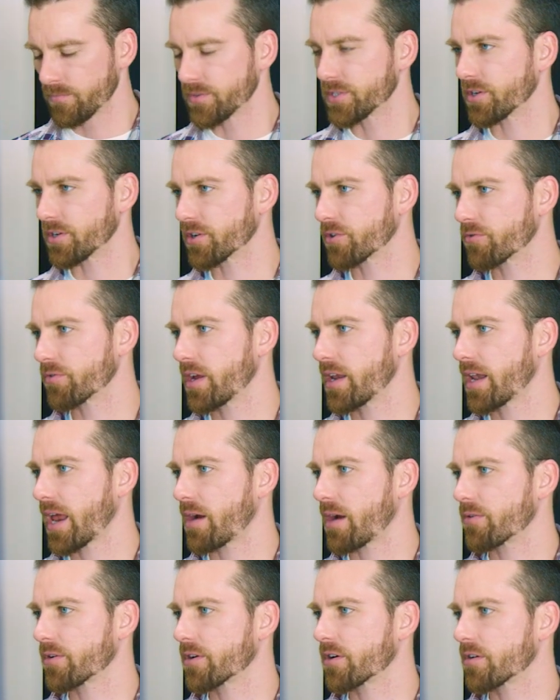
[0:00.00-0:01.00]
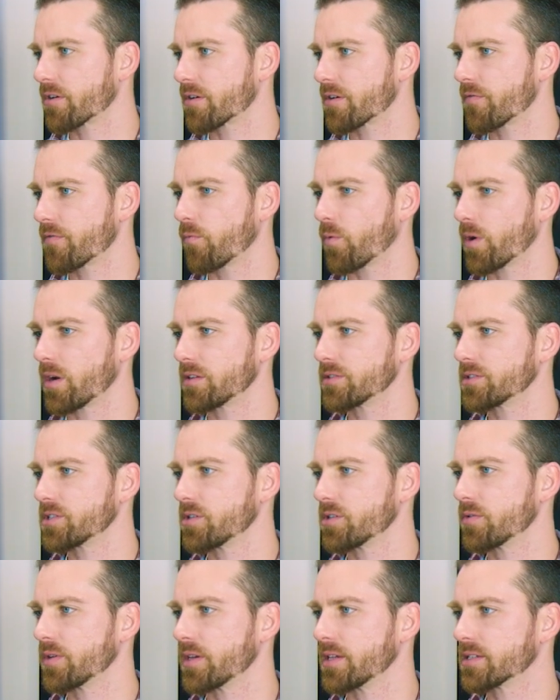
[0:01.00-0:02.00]
So to create our curve, what I'll
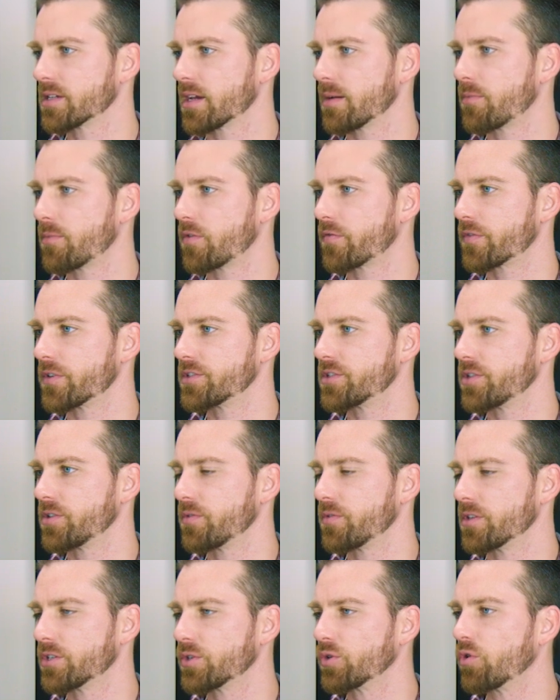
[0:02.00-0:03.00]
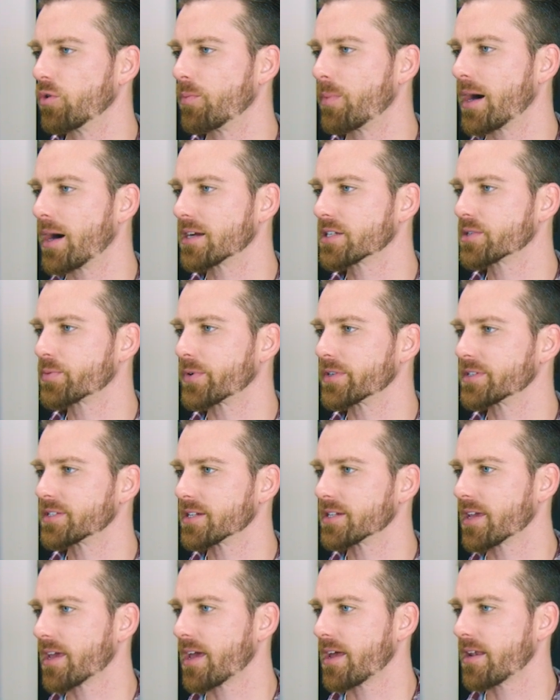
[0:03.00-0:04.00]
do is come over to the toolbox
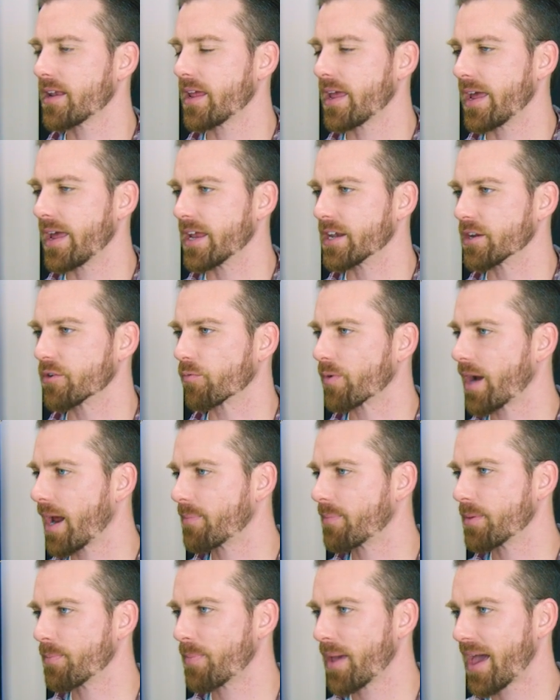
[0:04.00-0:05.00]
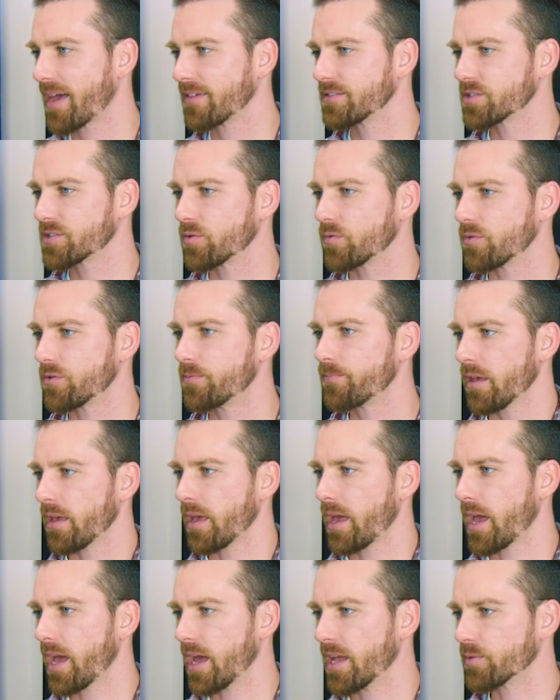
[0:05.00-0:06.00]
once again and grab the paths tool.
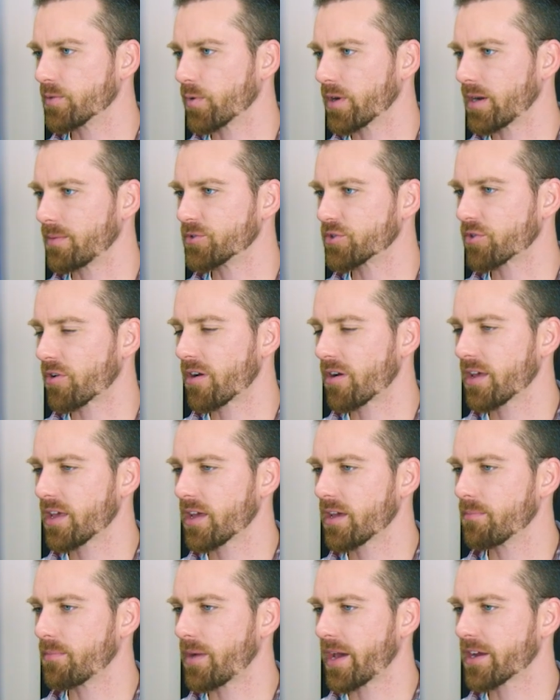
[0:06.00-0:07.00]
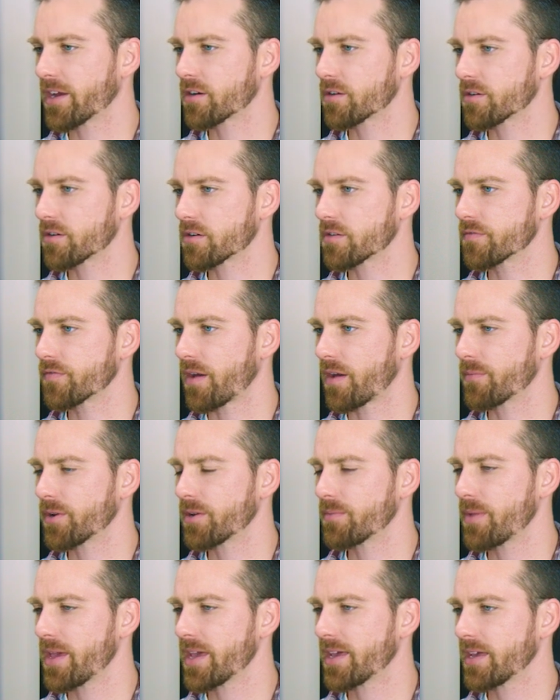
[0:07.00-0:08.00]
And when I'm drawing my curve, I'm
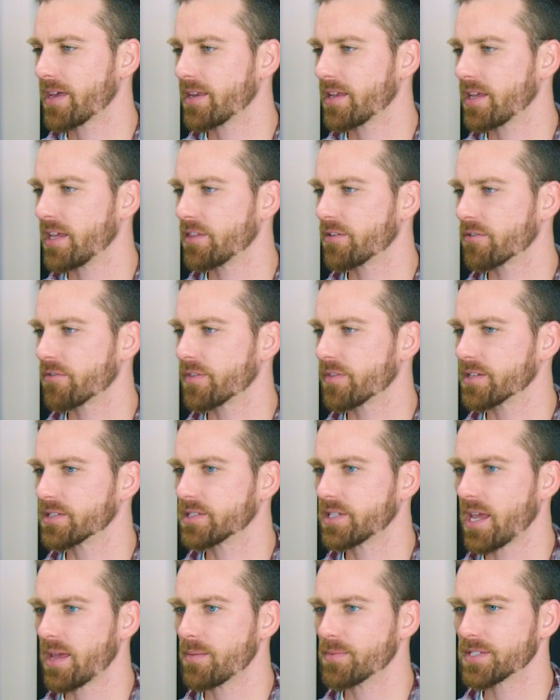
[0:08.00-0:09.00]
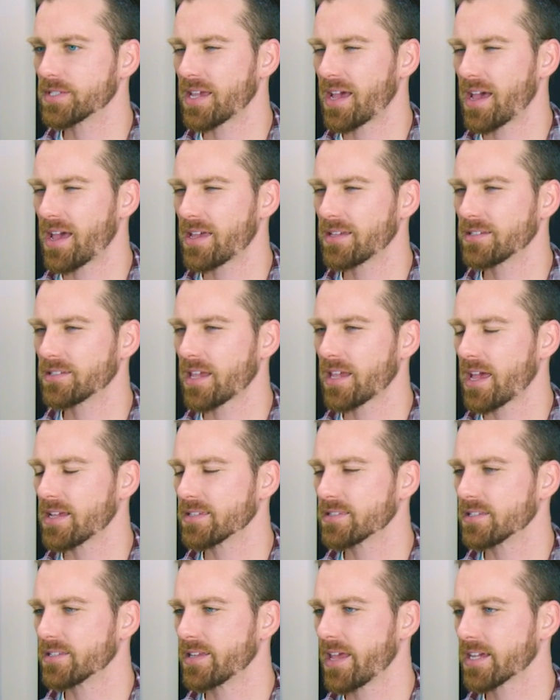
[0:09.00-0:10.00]
gonna make it either the same size
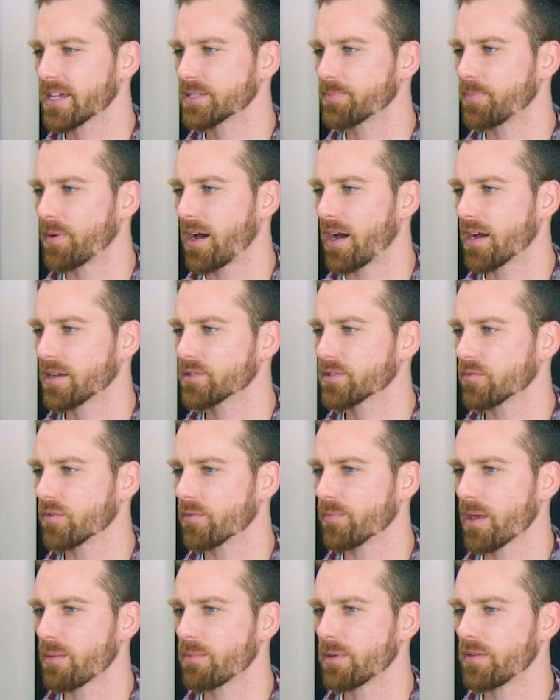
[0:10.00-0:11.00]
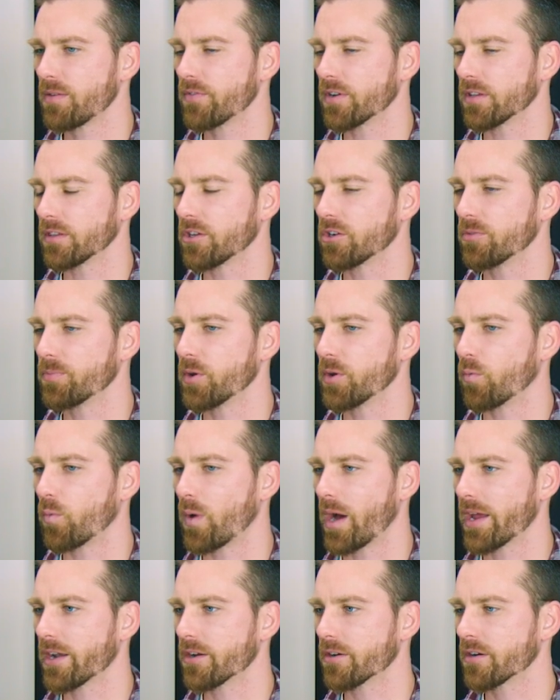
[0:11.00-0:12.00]
as the text box or maybe even a little bit
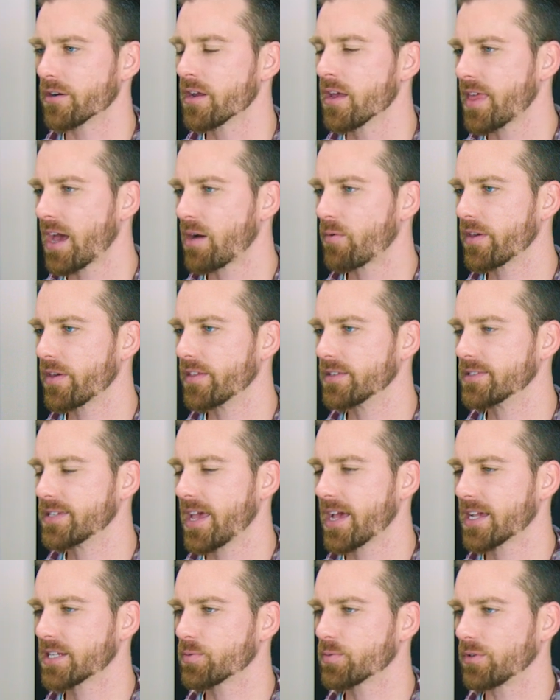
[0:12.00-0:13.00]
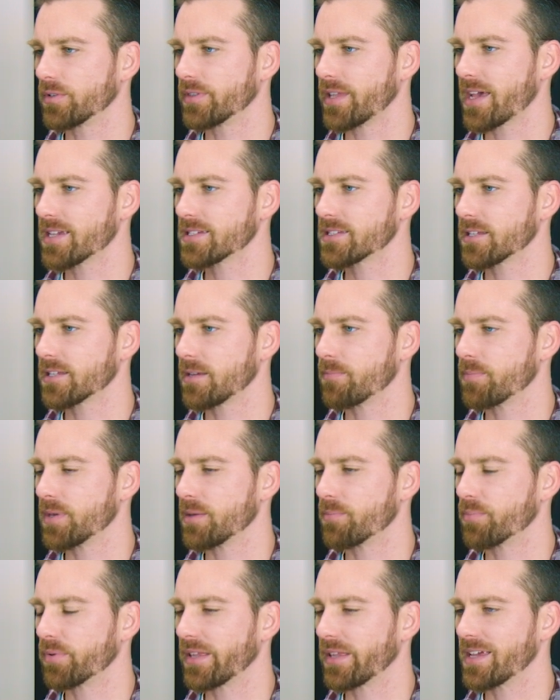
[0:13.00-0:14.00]
wider. That way the text will nicely
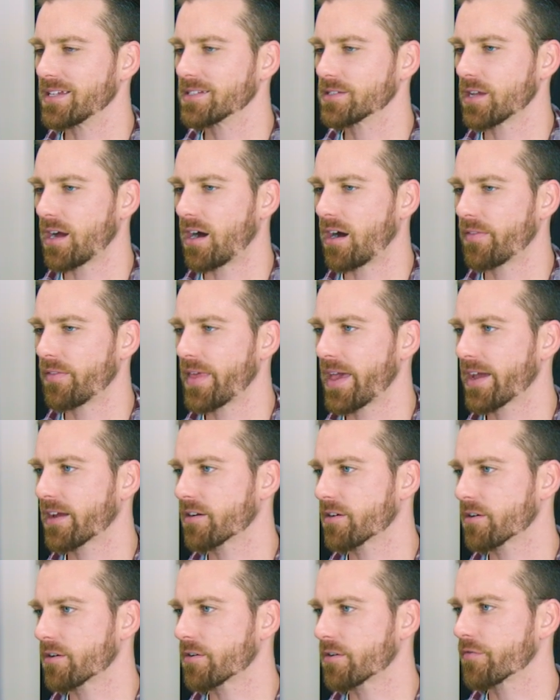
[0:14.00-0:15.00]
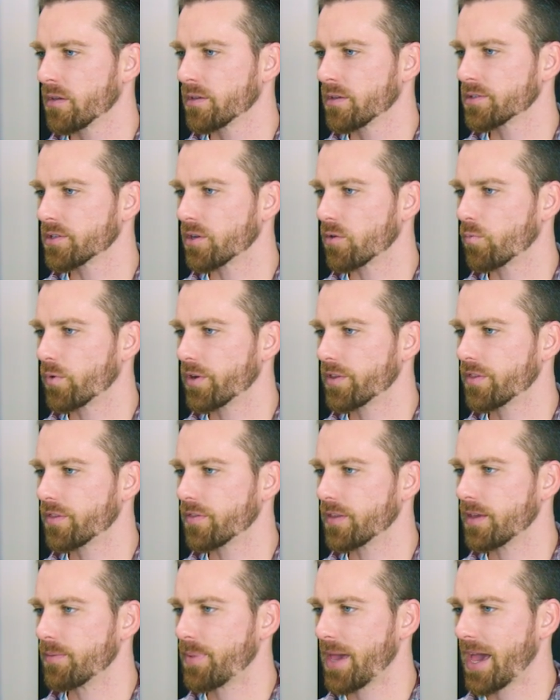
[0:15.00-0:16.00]
be placed on that curve. So with
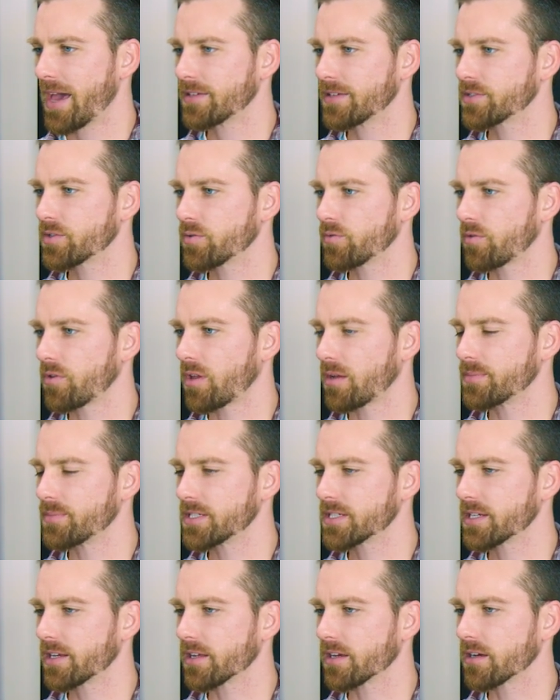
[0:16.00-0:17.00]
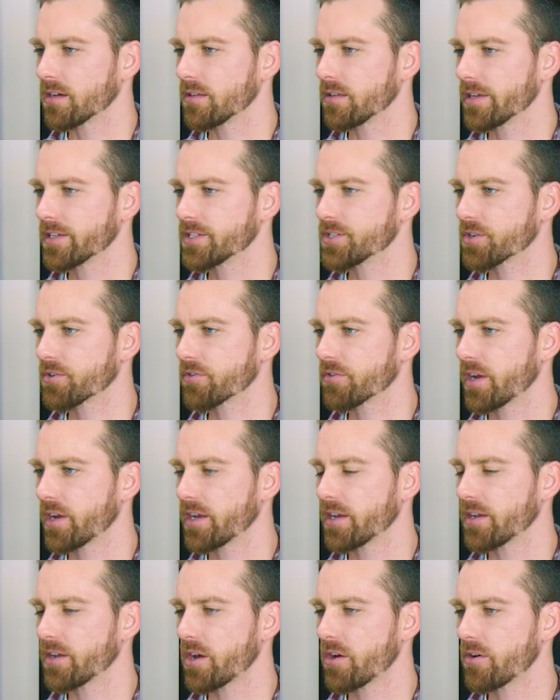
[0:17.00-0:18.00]
the paths tool, I'm just gonna to click to
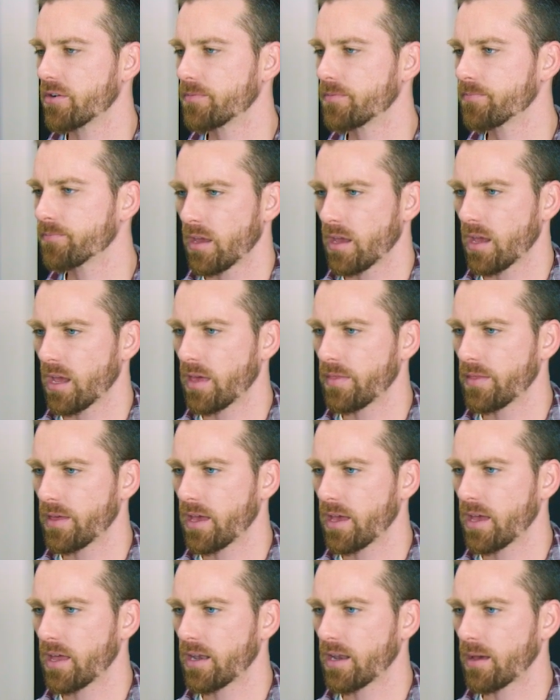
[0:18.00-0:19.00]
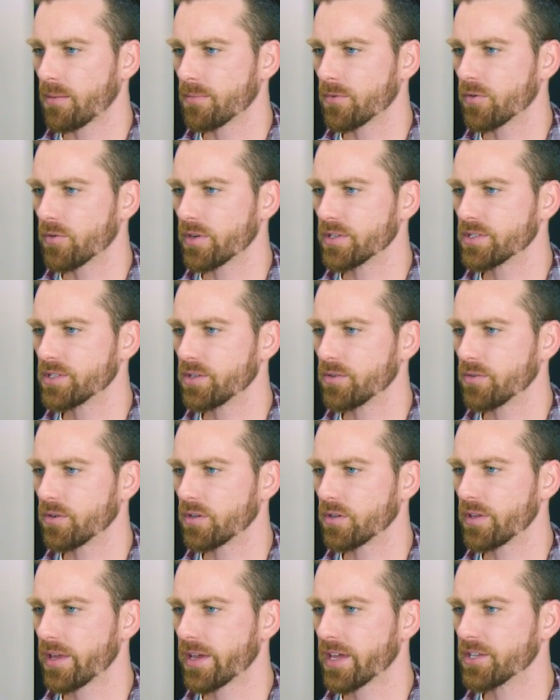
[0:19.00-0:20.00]
create a node and then I'm going to
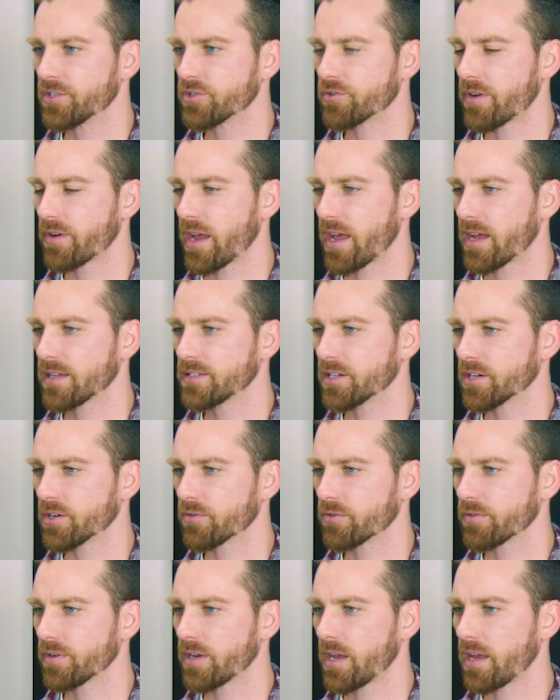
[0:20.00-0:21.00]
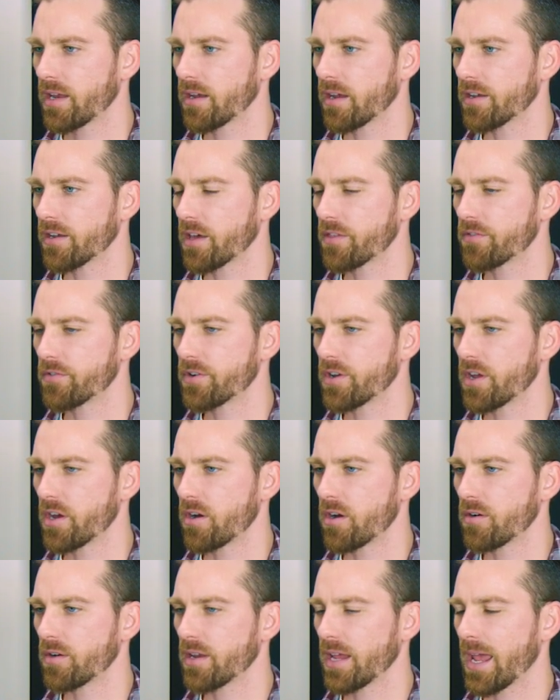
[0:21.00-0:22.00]
click and drag to create another
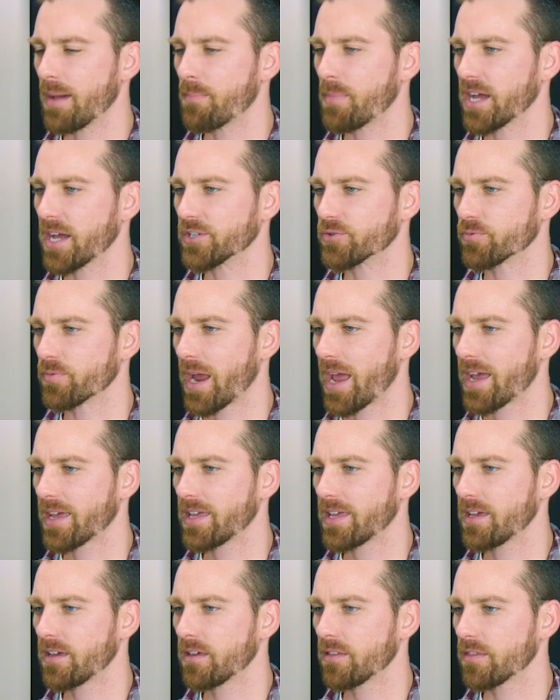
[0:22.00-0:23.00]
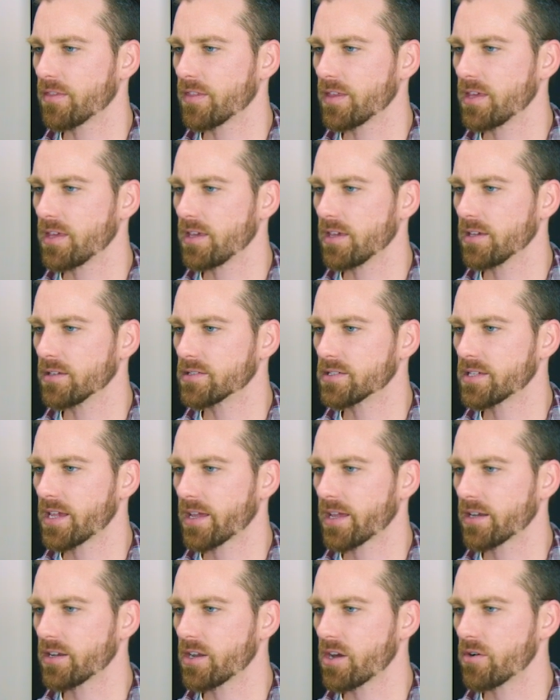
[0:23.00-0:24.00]
node. And by dragging the
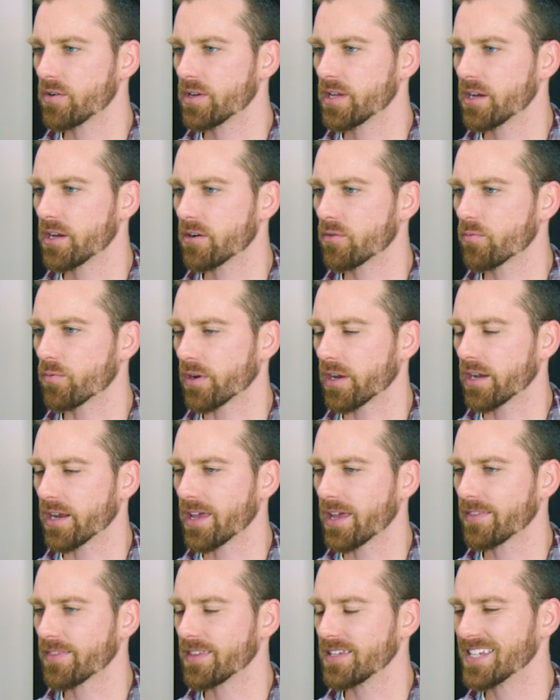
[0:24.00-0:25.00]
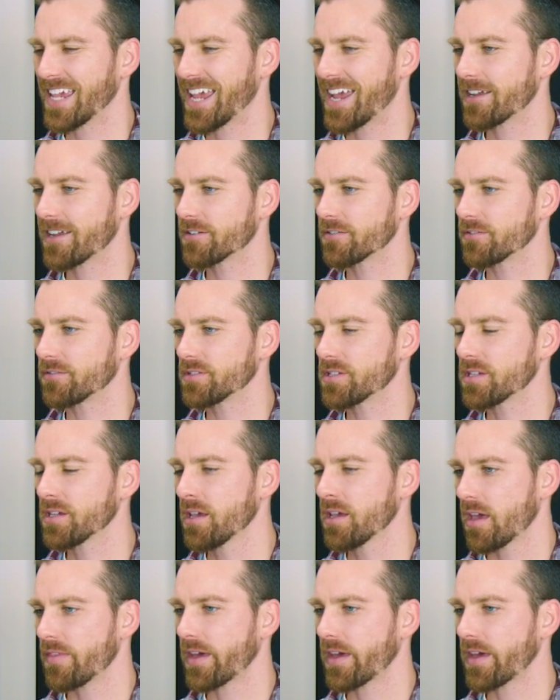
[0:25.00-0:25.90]
second node here, we're gonna get these handles.